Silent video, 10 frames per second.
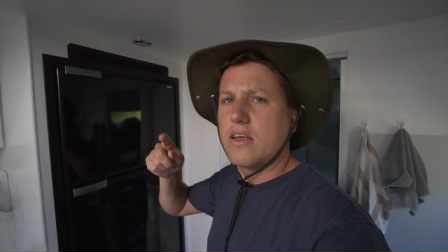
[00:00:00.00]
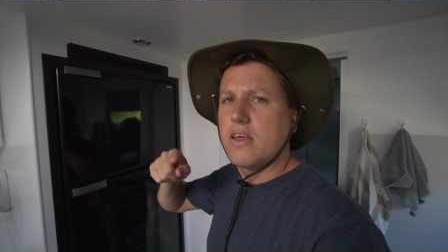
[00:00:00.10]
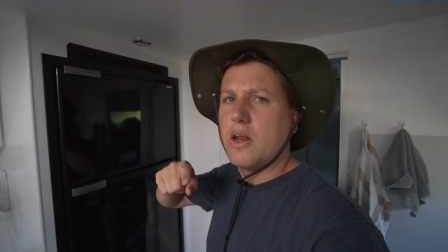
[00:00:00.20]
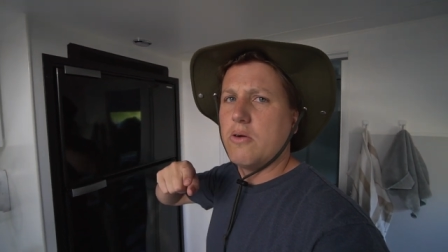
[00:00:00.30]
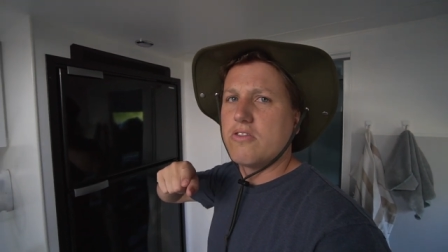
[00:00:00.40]

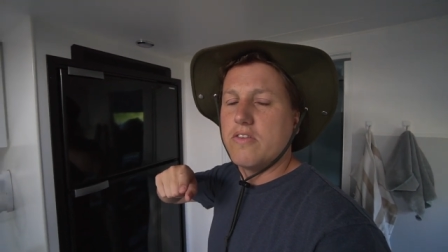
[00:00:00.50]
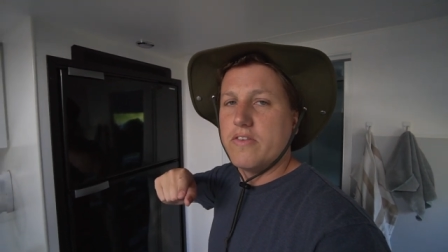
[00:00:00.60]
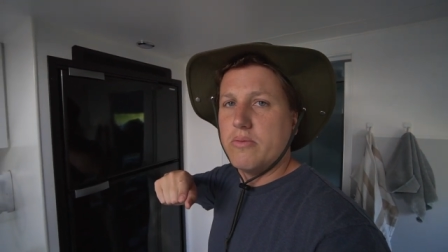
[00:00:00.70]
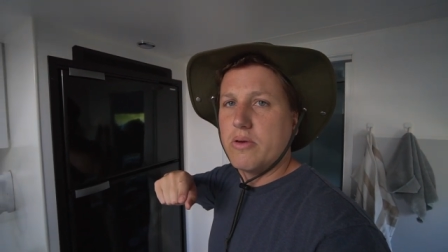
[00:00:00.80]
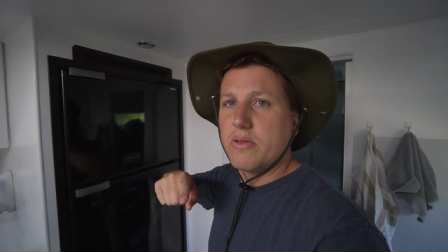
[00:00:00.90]
and also
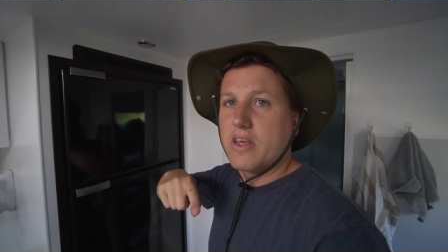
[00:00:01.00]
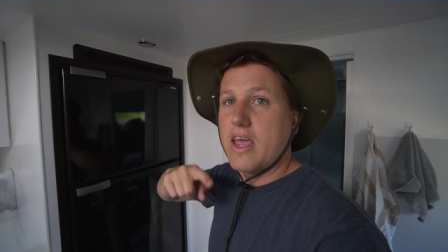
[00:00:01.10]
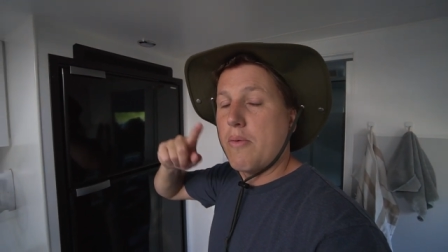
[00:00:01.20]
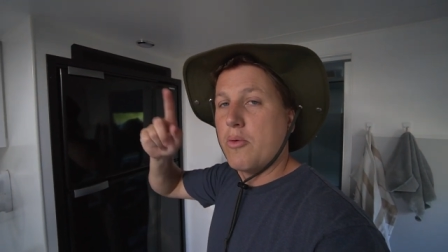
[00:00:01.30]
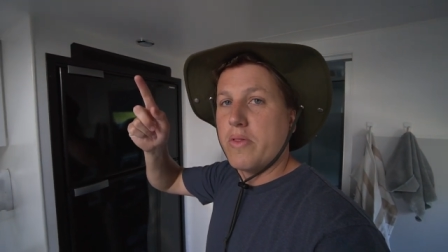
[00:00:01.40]
filming with the
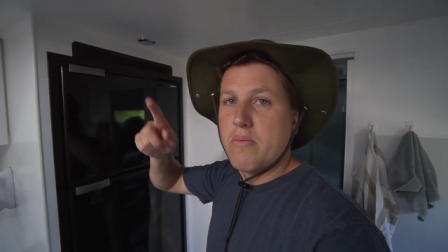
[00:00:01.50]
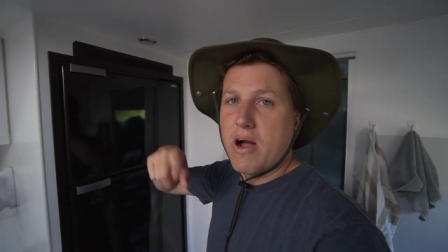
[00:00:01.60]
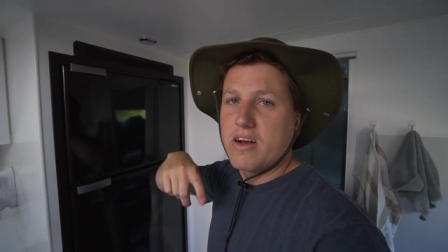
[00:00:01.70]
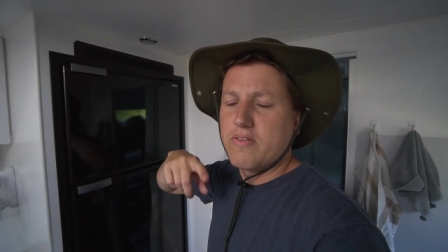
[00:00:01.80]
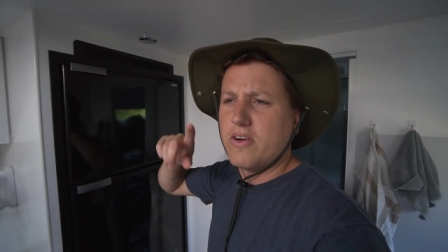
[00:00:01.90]
camera with the
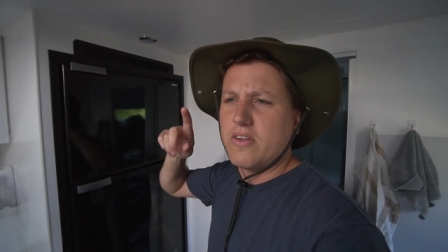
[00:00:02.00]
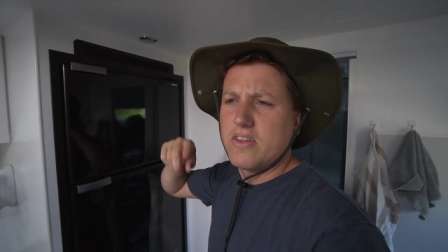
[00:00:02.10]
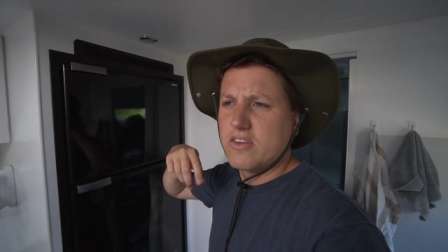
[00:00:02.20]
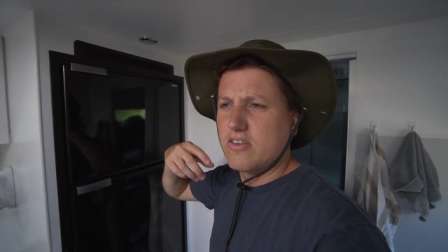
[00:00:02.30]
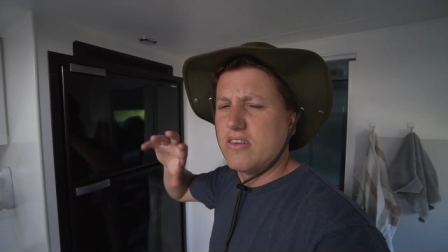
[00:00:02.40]
microphone and
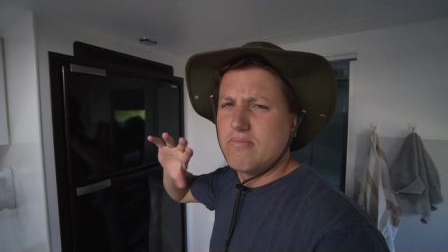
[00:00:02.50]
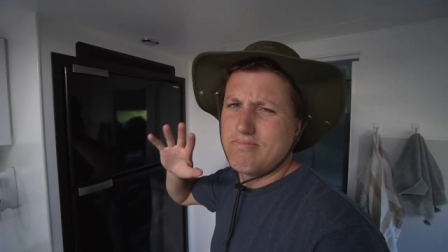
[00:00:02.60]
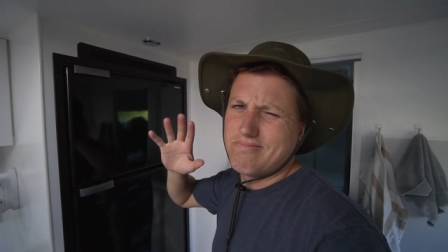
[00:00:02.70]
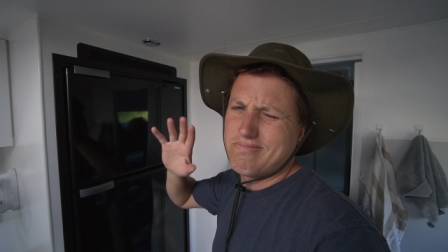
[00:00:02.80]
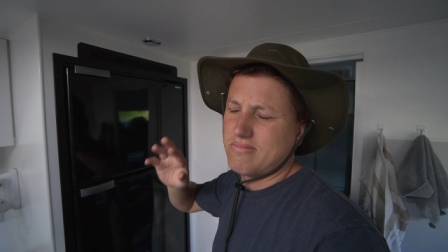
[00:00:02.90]
things on
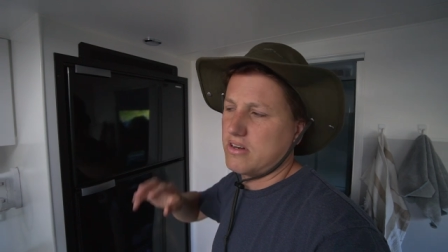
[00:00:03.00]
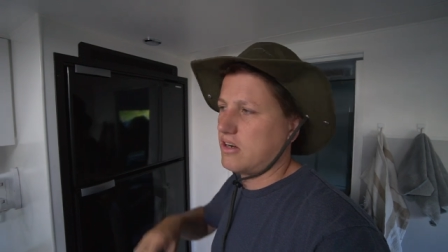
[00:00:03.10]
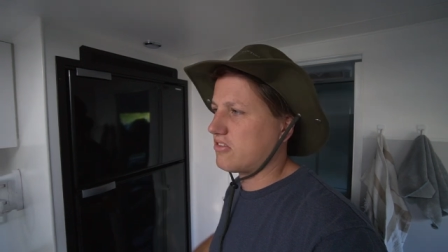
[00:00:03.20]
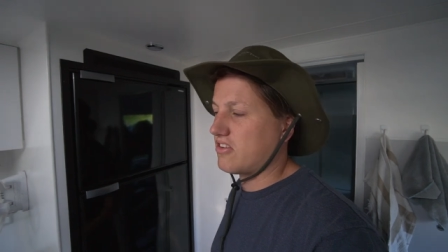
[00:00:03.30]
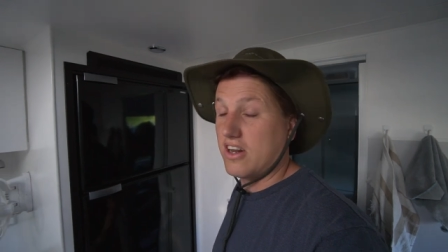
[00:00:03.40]
it
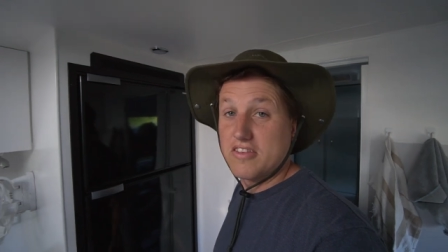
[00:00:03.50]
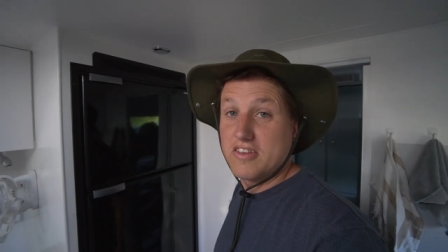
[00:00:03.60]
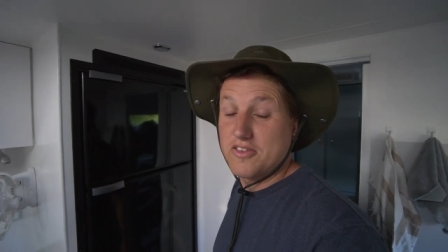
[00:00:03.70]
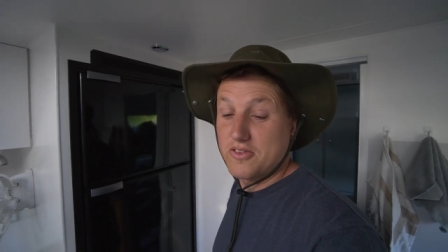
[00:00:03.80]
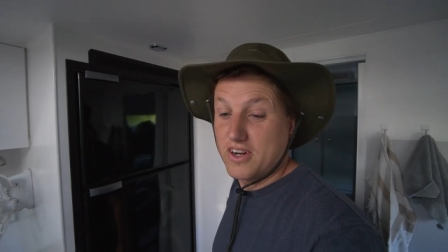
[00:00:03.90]
looks kind of
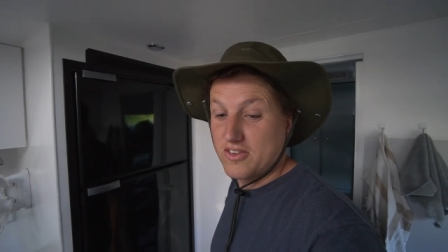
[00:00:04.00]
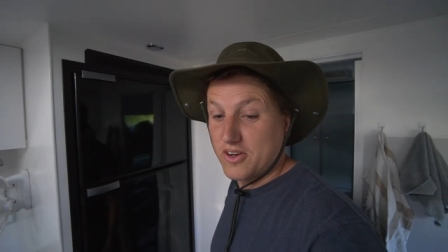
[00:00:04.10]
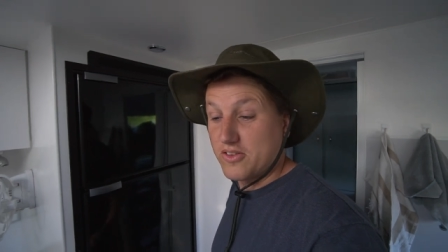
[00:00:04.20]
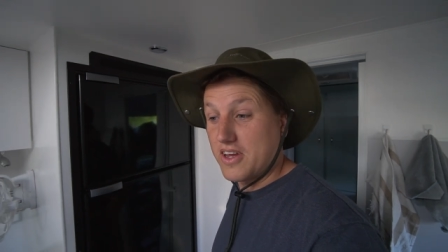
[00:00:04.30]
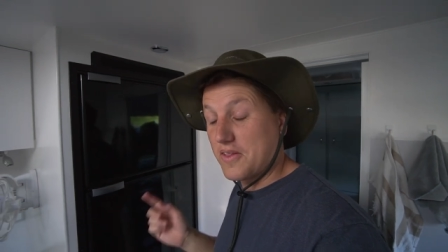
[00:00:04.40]
sus right
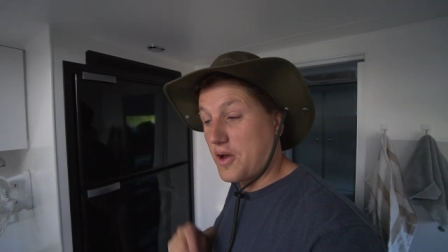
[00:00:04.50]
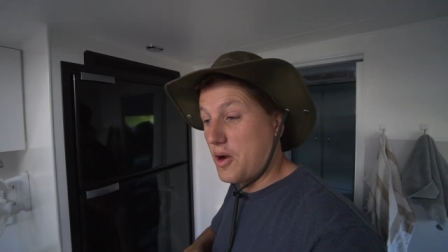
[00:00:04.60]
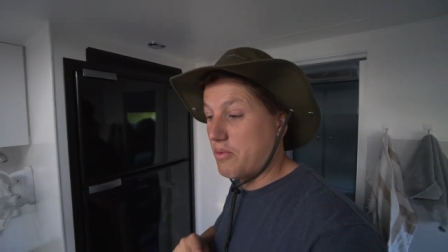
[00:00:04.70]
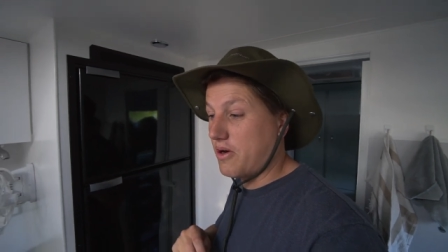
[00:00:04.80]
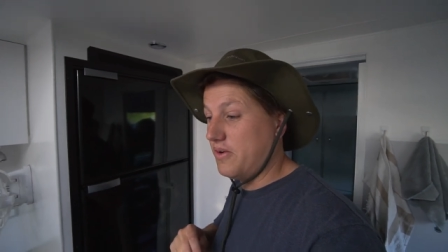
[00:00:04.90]
so I'll take the
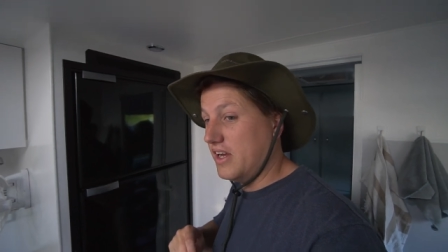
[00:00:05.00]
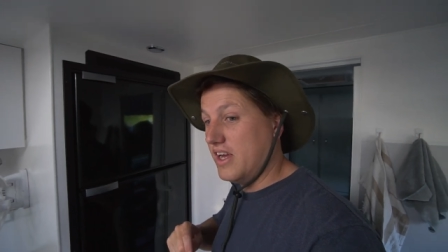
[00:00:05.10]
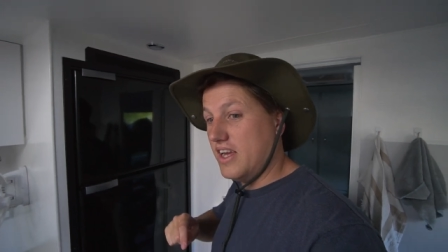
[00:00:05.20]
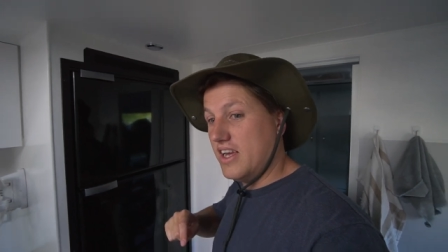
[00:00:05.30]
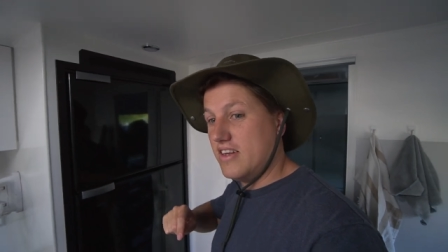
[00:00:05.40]
GoPro
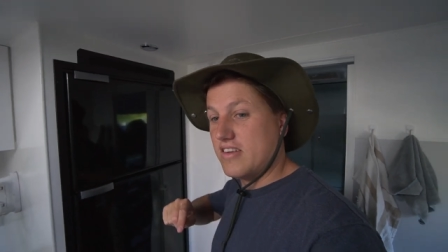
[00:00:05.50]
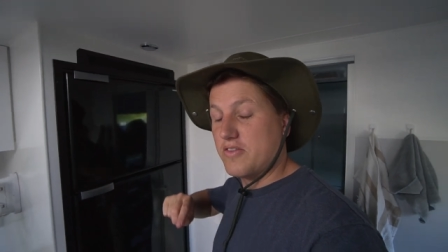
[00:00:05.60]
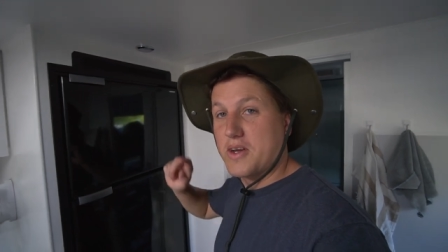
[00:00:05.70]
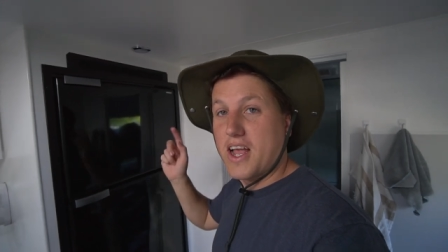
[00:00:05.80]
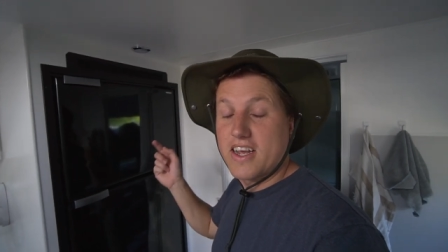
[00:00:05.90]
see
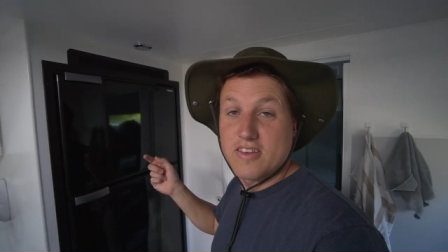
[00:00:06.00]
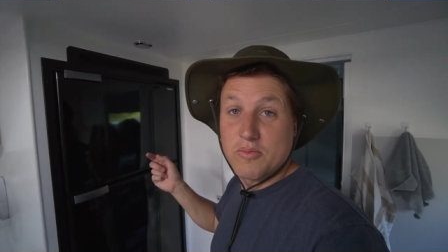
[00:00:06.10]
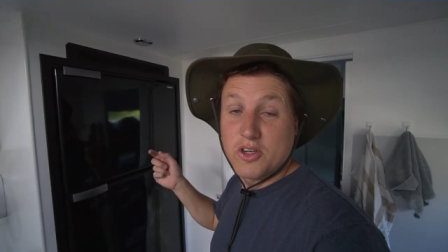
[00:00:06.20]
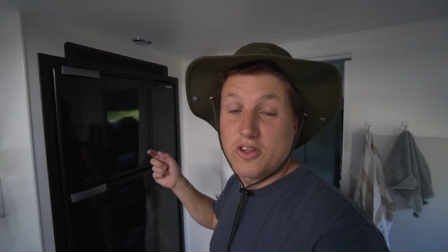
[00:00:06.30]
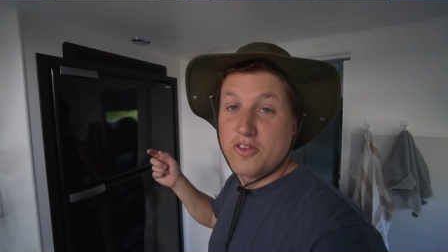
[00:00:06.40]
if we can't get
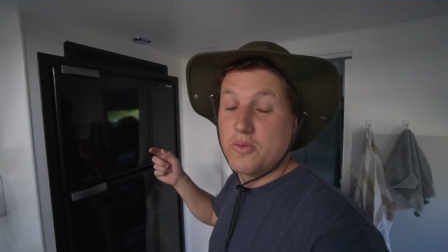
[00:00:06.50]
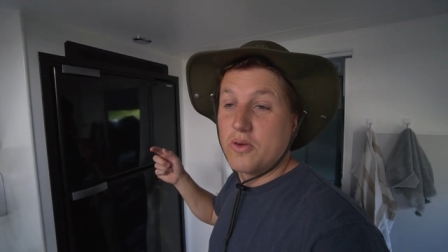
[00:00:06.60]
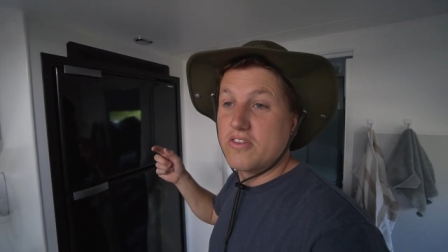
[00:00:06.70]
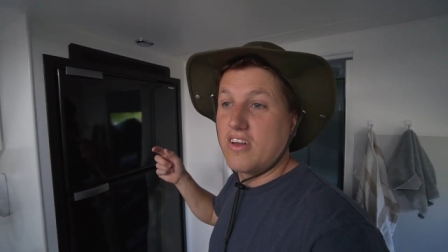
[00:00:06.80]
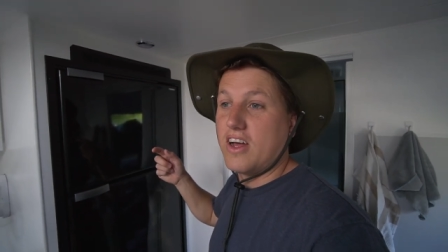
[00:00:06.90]
some shots on the
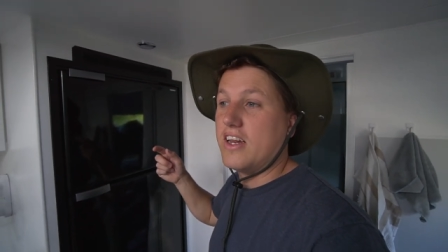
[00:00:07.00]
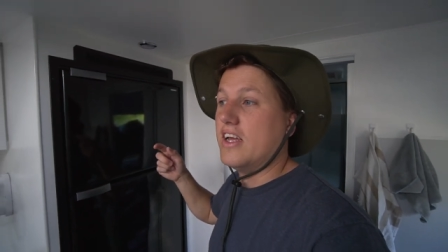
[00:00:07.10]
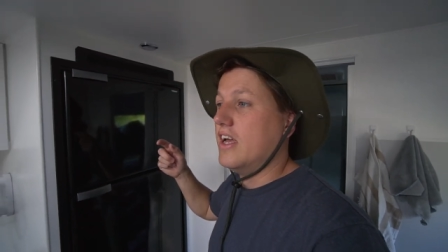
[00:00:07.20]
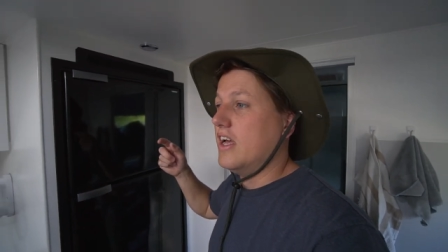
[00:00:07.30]
water slide